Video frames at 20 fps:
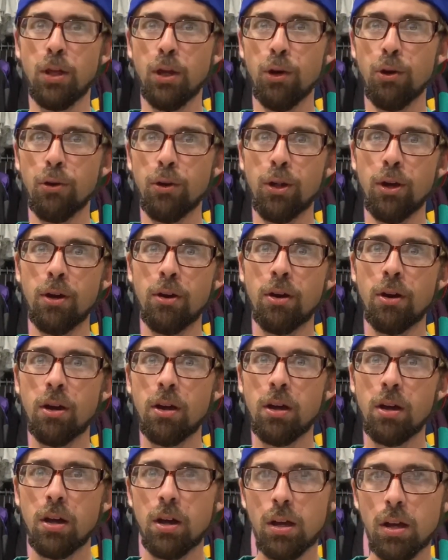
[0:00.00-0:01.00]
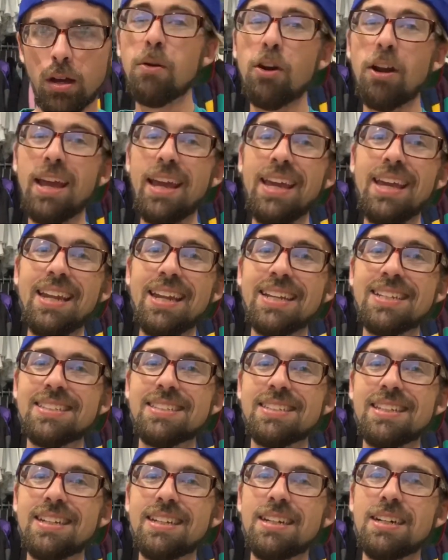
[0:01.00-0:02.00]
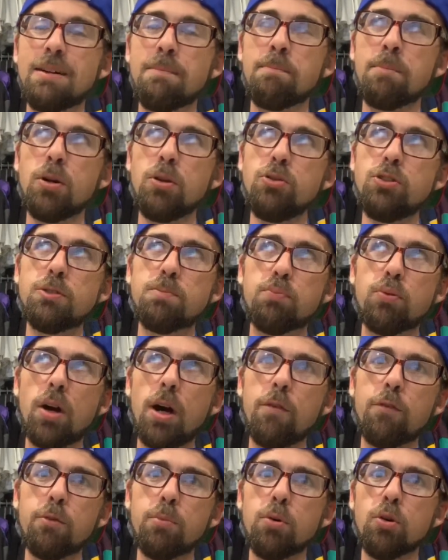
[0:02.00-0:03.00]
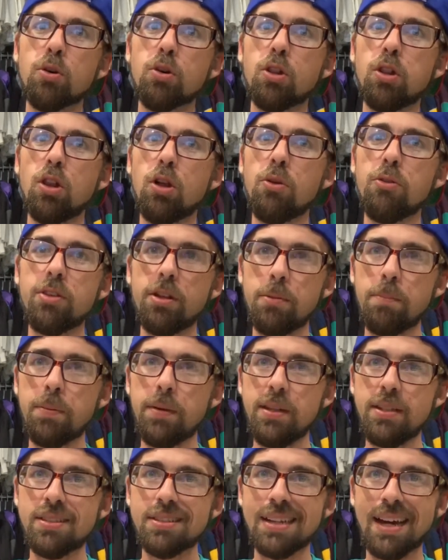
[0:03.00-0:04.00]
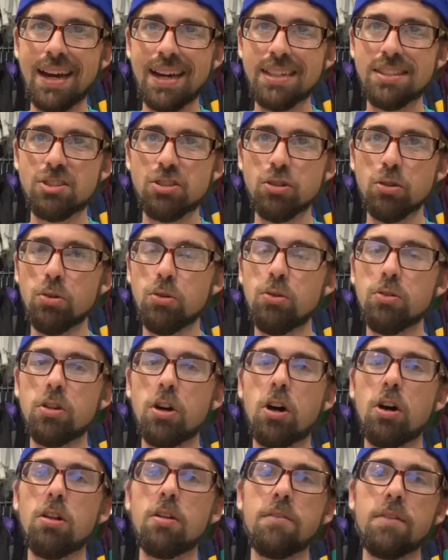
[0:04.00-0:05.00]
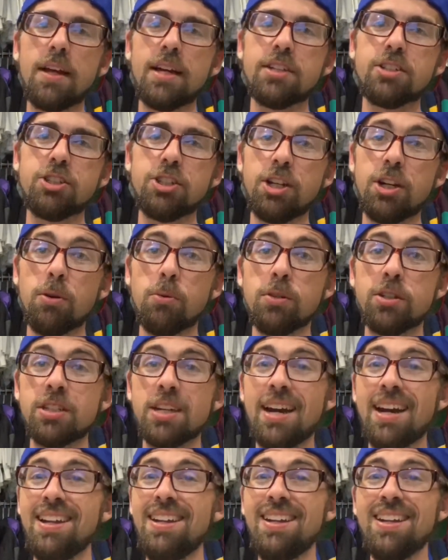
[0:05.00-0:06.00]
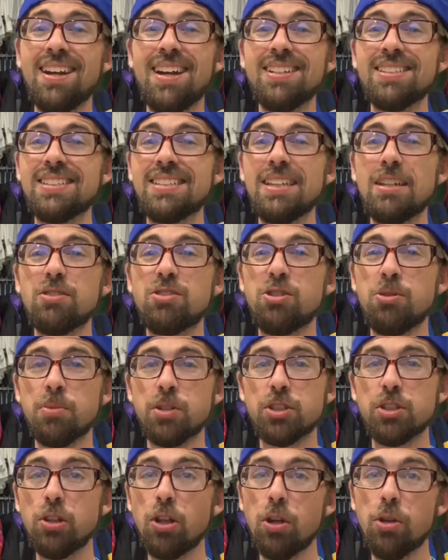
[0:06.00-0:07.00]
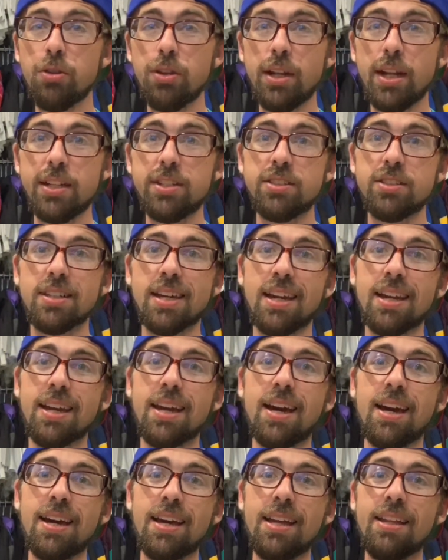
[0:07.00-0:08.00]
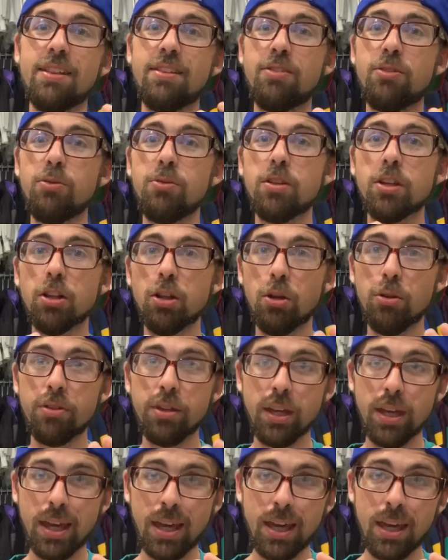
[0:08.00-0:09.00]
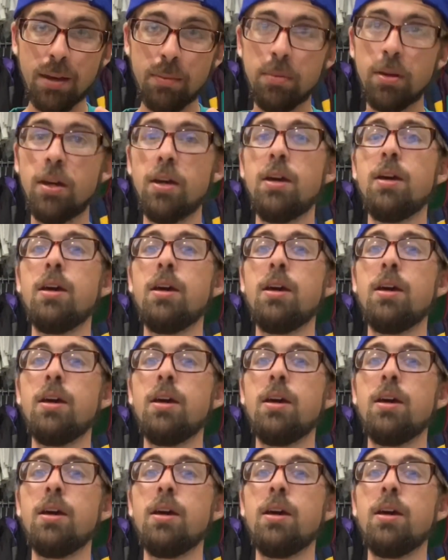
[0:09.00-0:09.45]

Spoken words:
Who knew? Number 8 is the most profitable clothing piece I sold all of last year, which I did not sell too much clothing. I just kind of got into the clothing game,